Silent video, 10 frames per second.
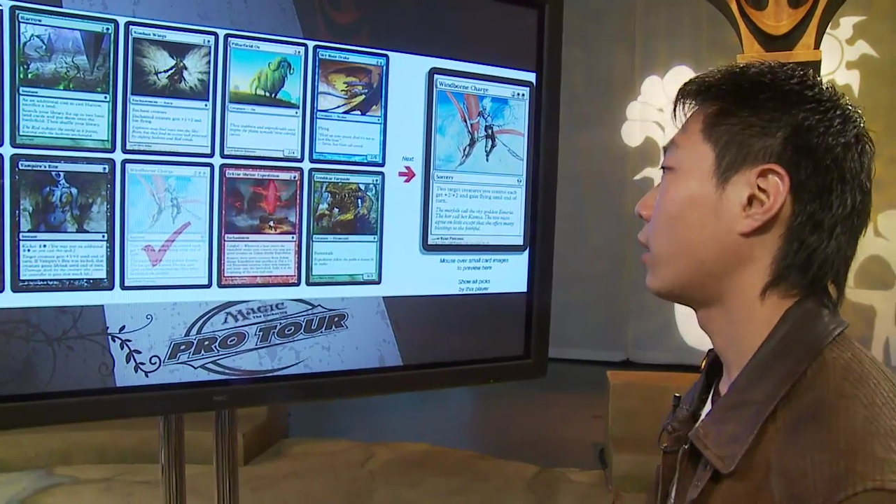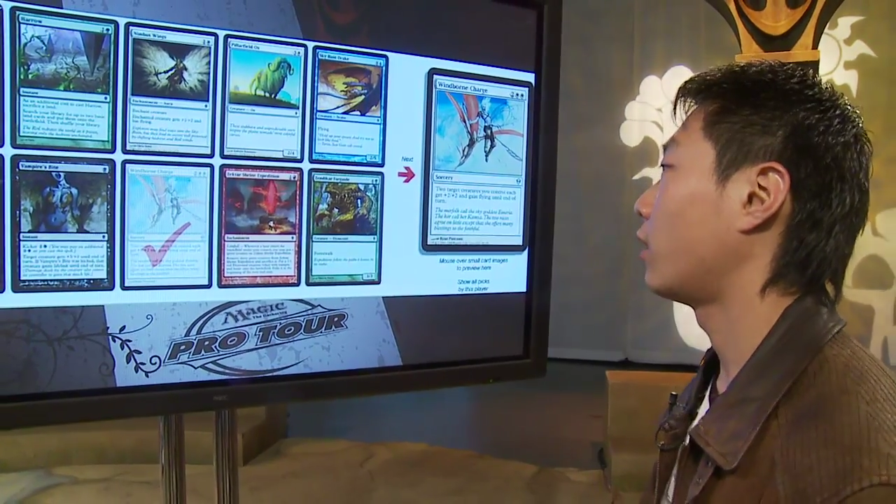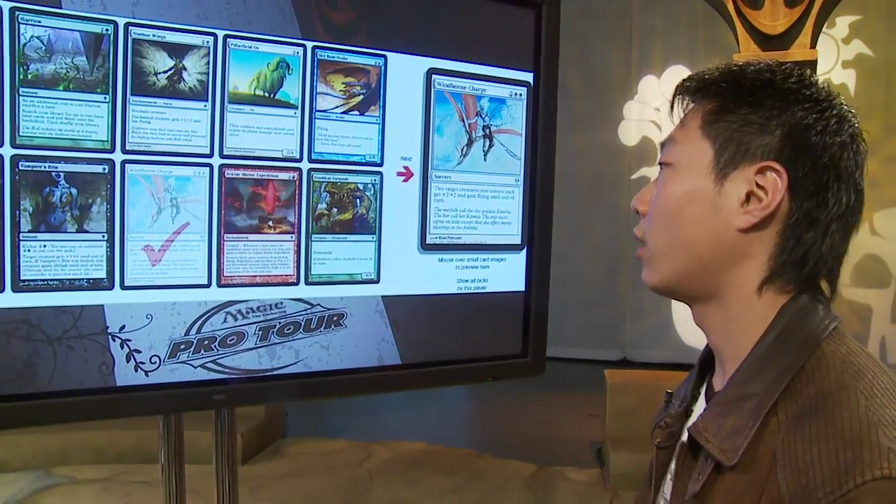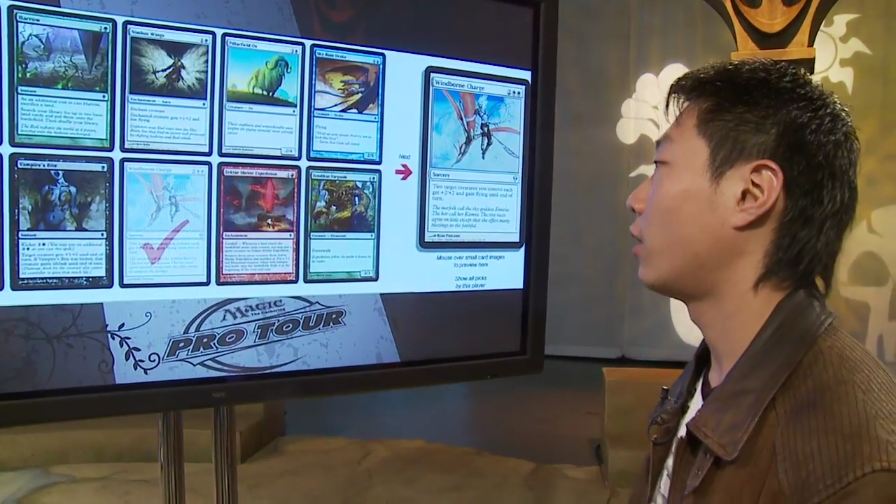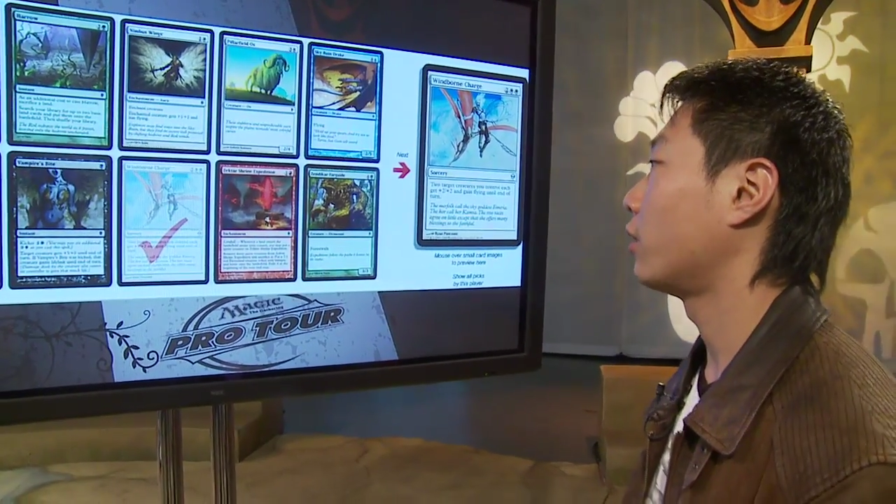
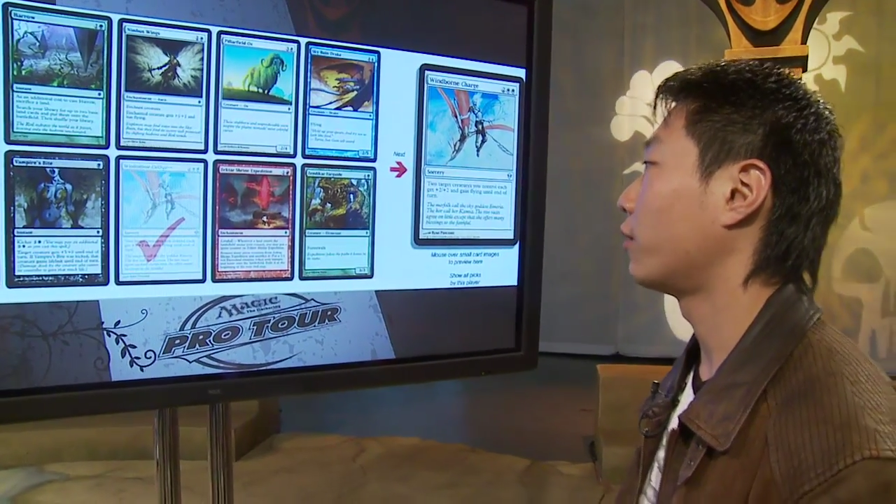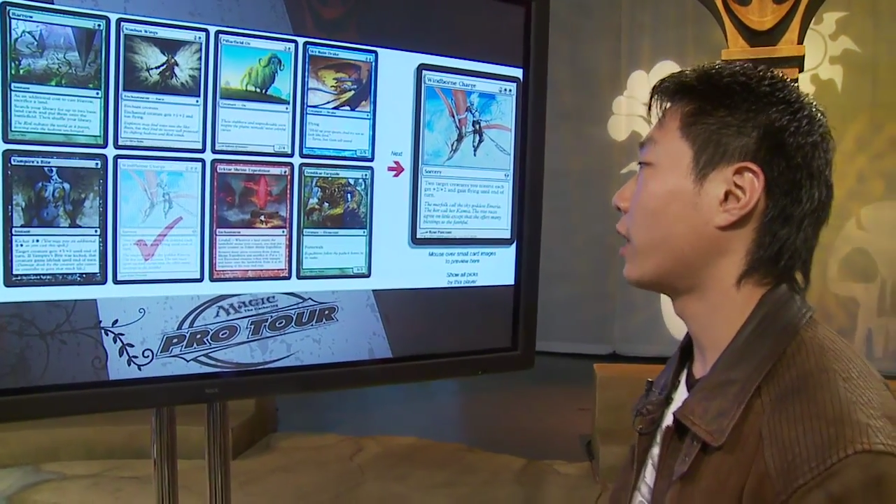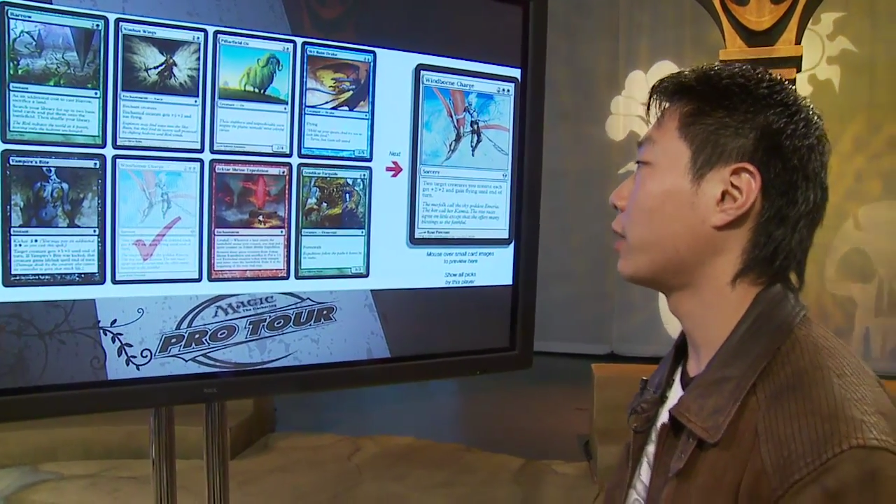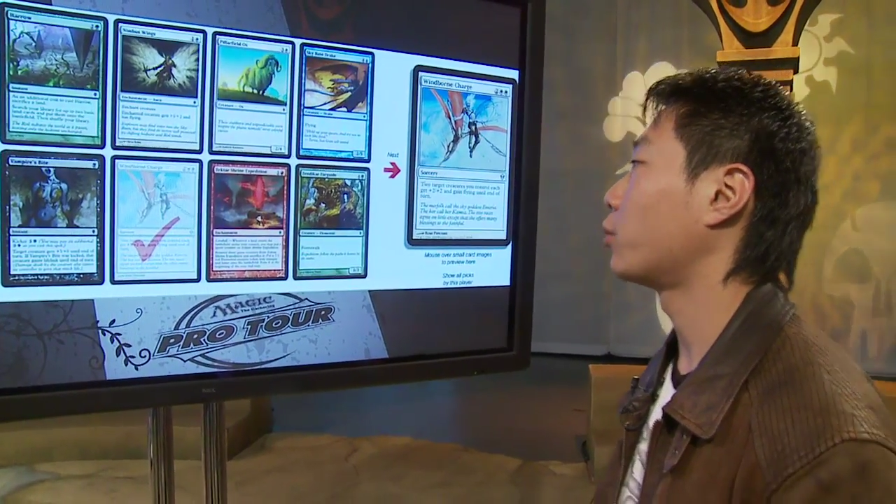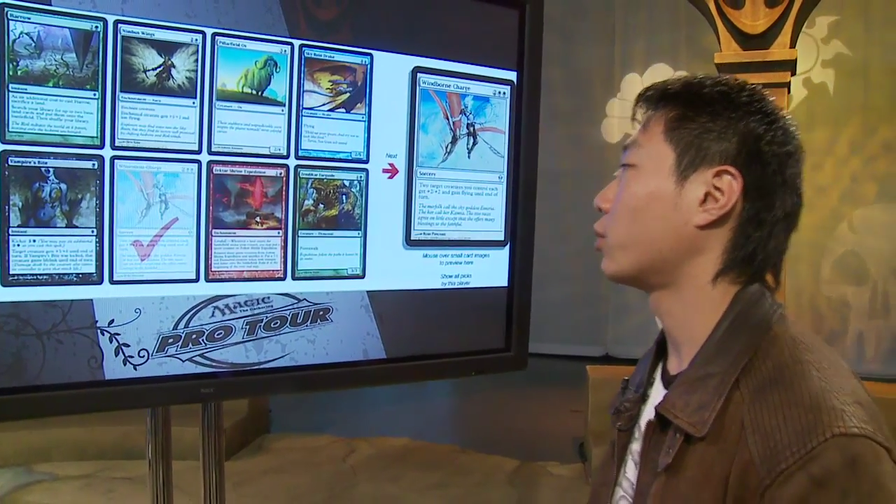The
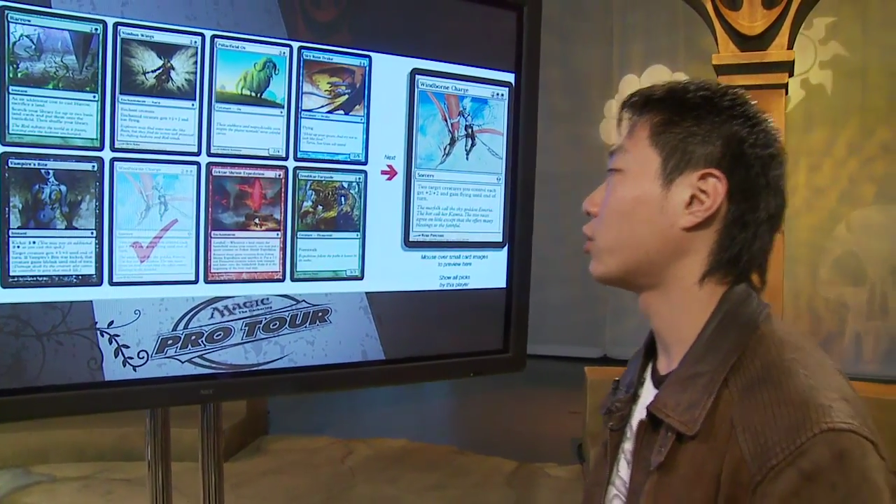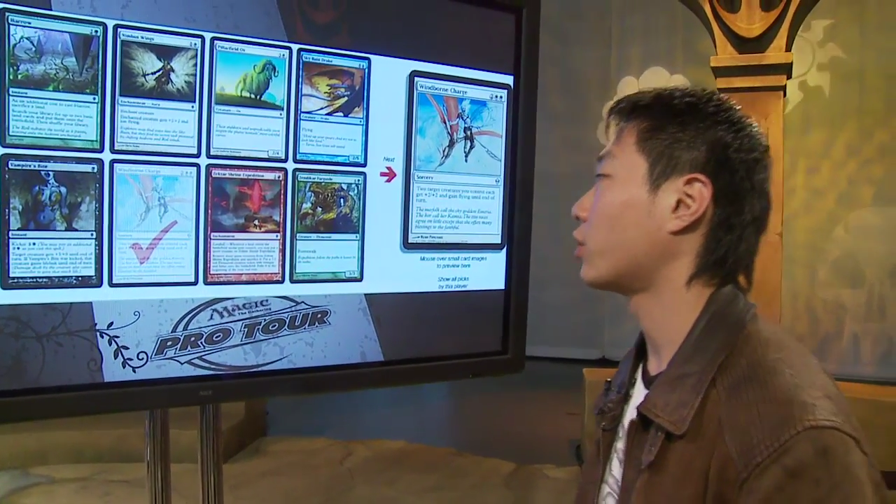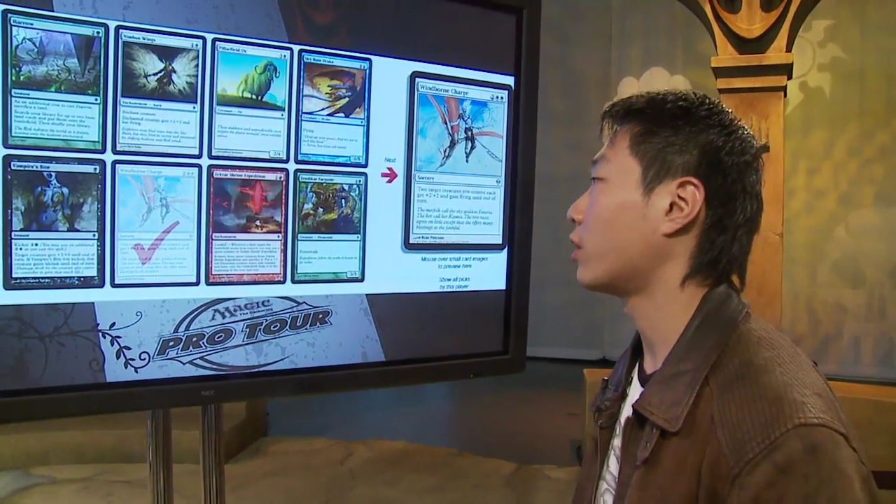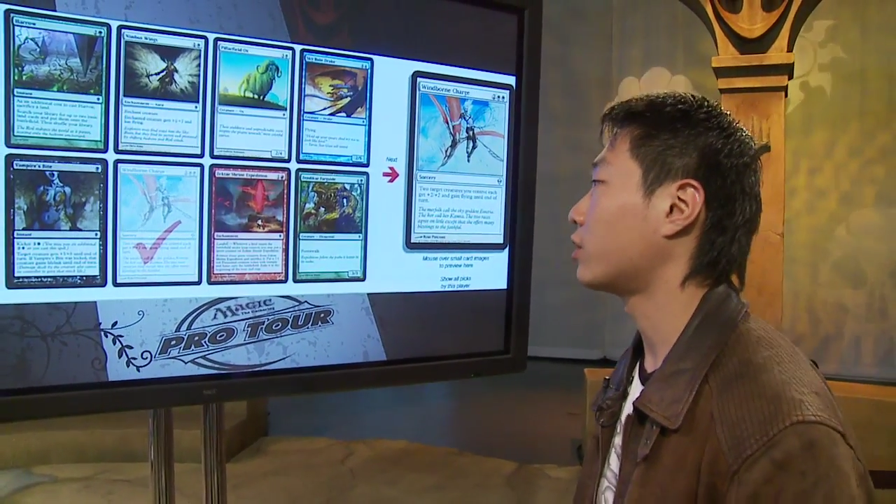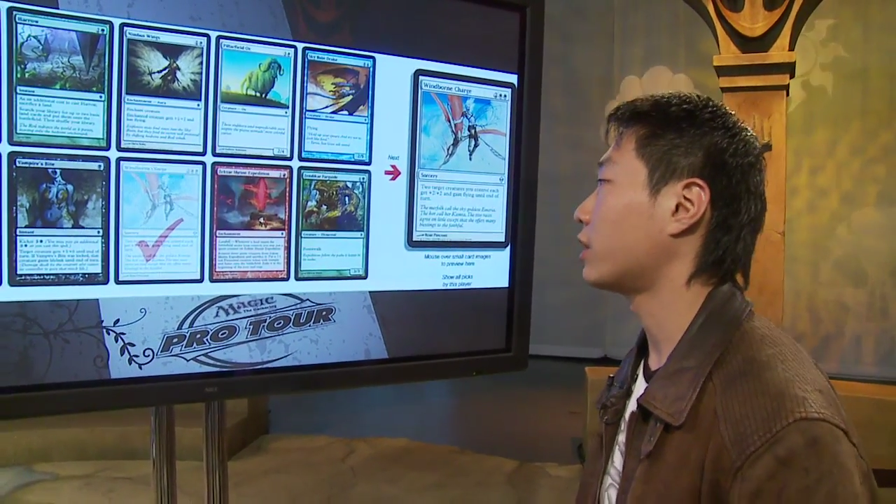Wineborn
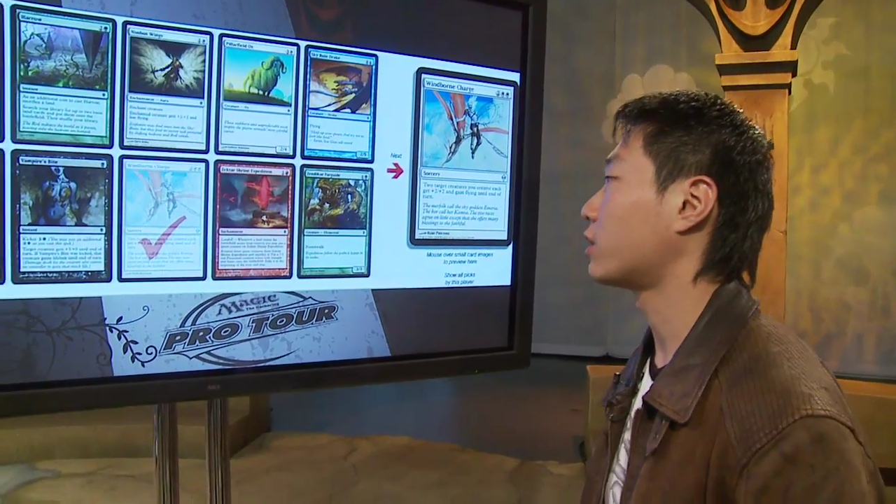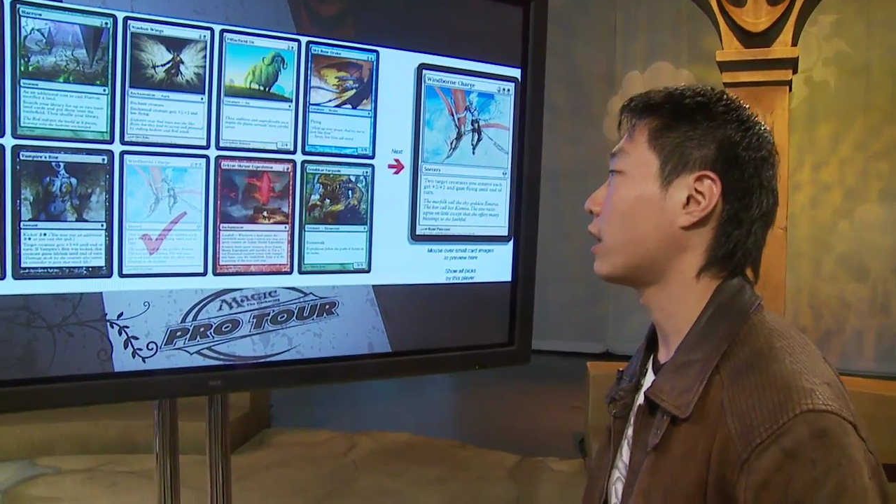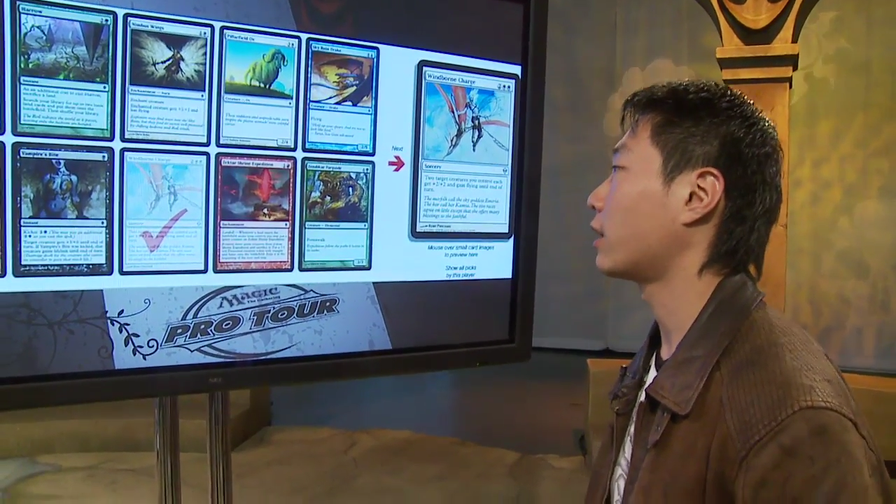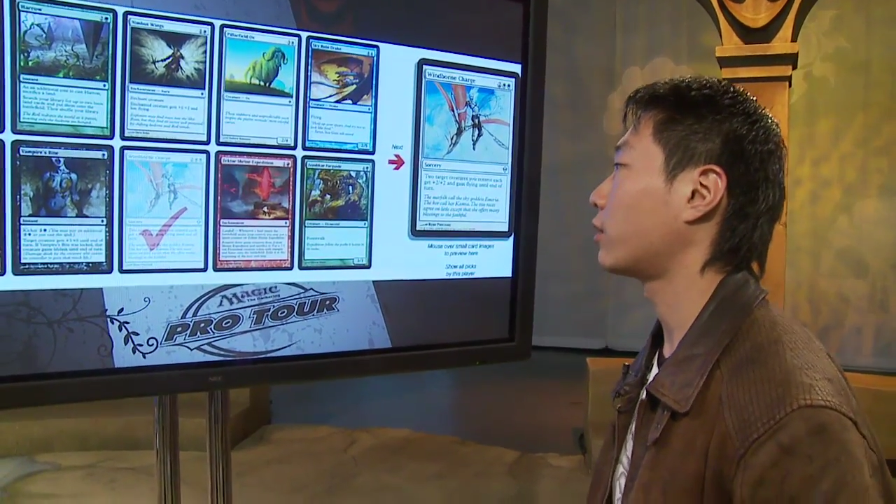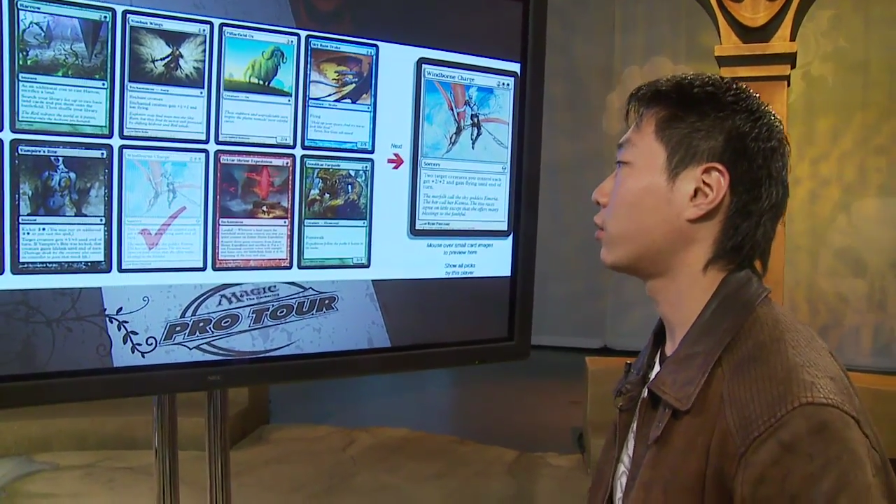Charge is
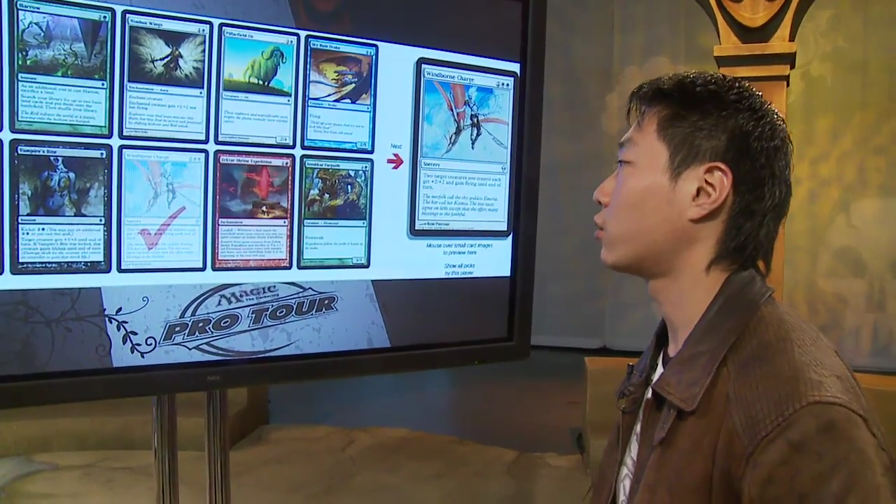like